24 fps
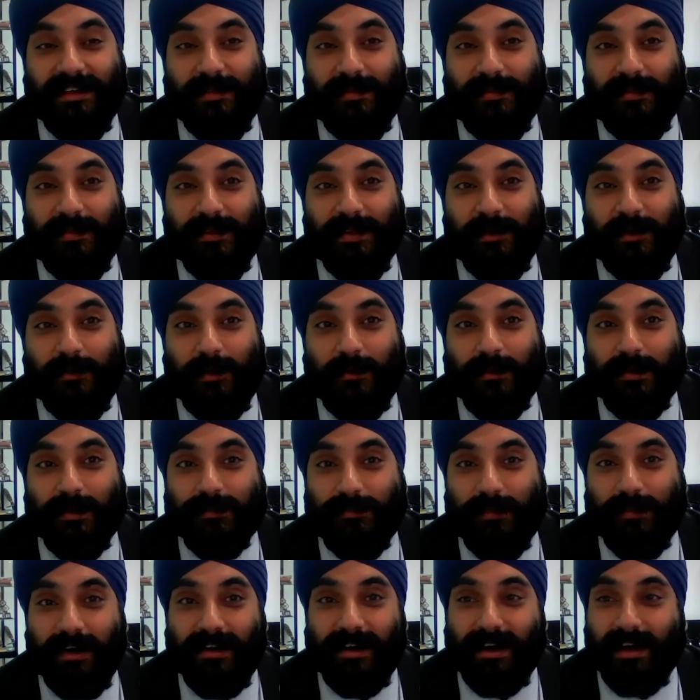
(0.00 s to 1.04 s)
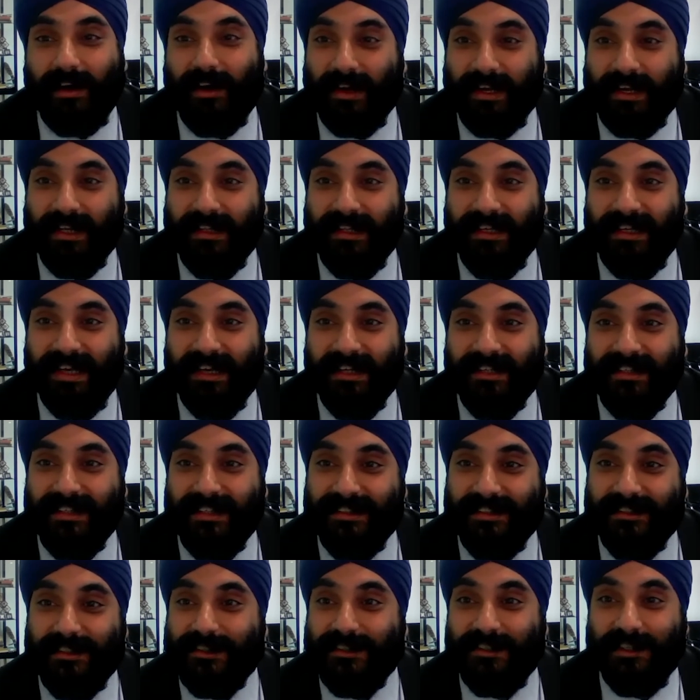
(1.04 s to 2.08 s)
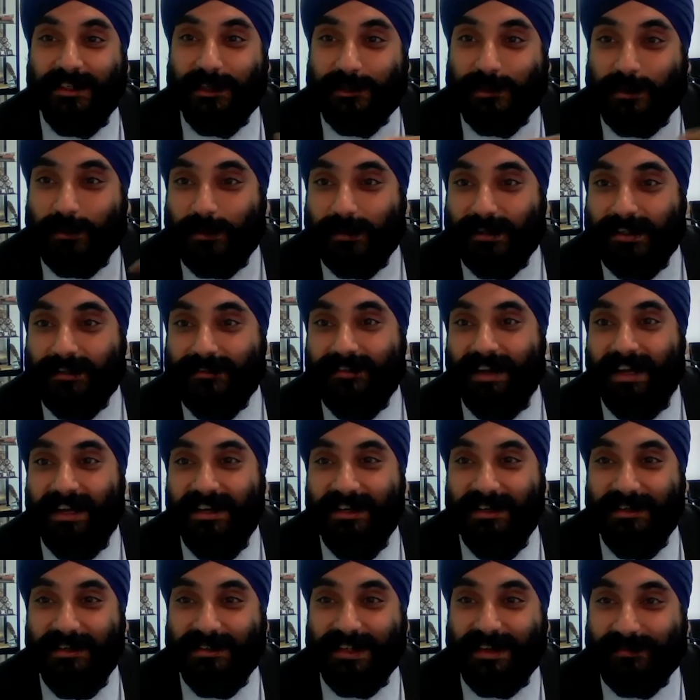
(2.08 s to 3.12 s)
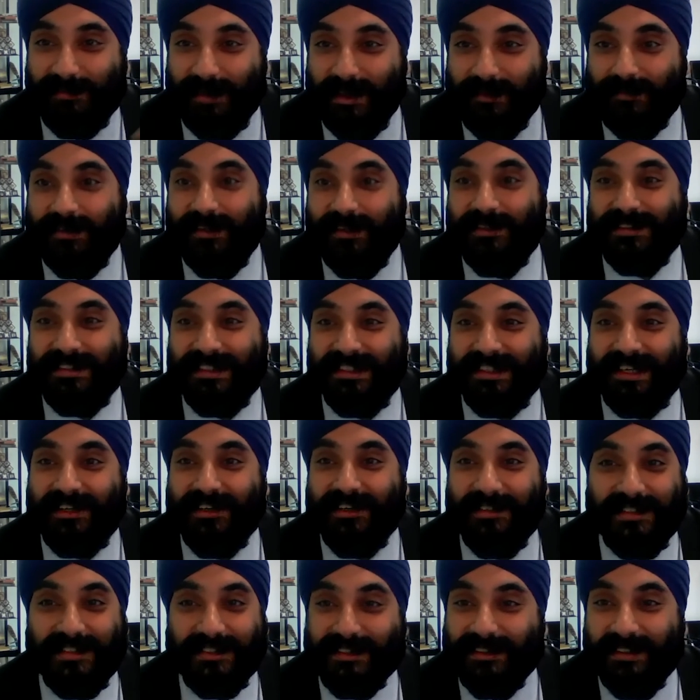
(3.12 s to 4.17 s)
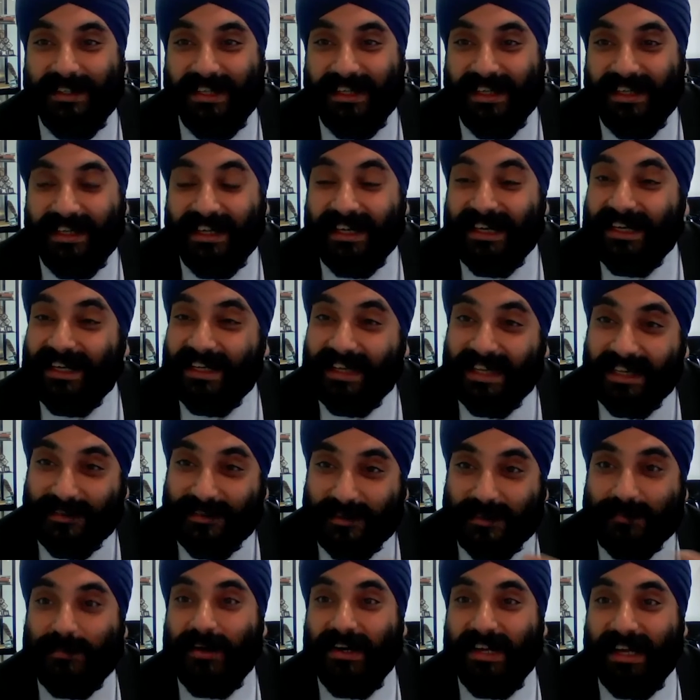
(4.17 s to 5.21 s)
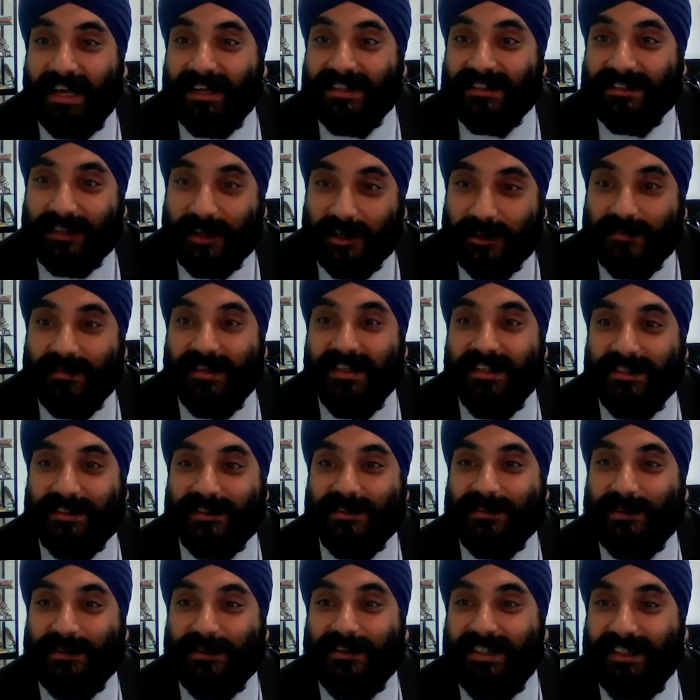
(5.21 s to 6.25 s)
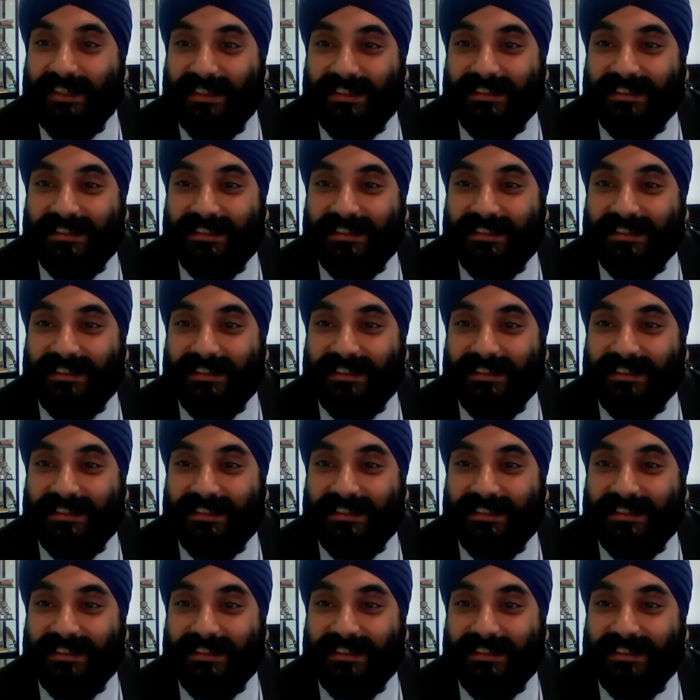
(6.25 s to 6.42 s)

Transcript: what was Bhangra like in the 80s and just did a tour of the venues that people used to go to, it would bring out so many stories,